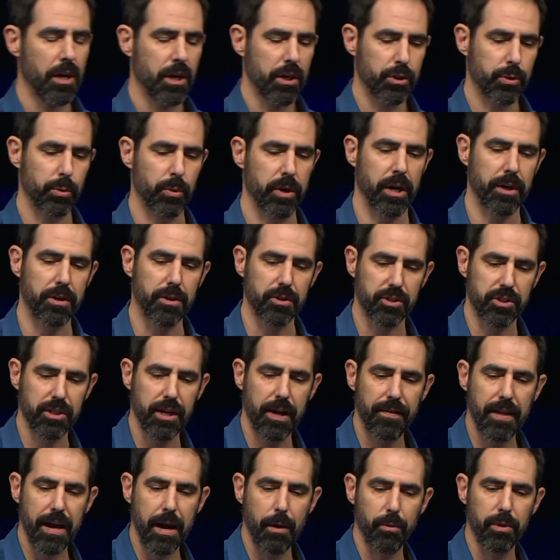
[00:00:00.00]
So we
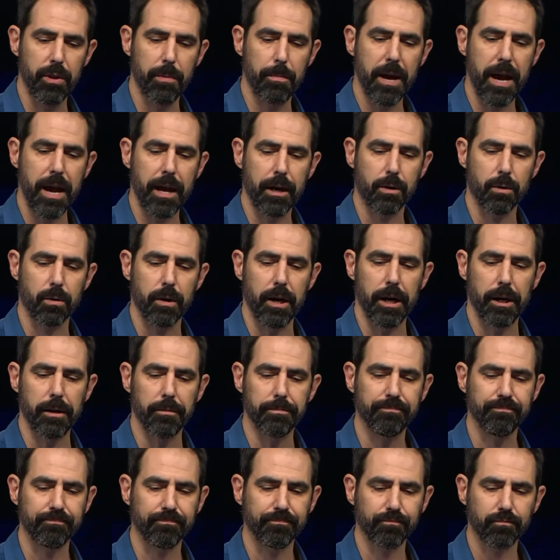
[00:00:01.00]
understand that with the
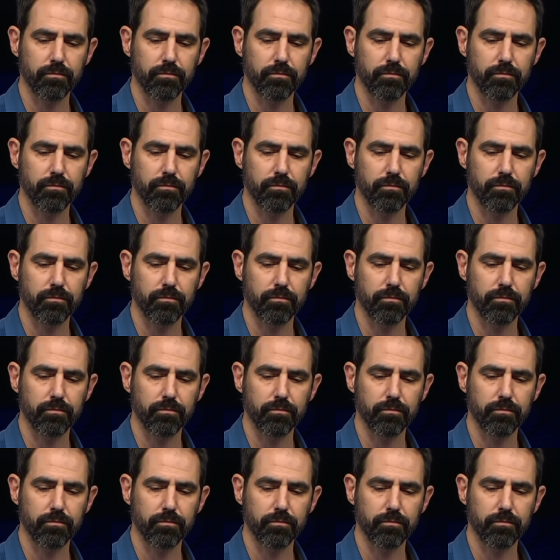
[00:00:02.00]
background.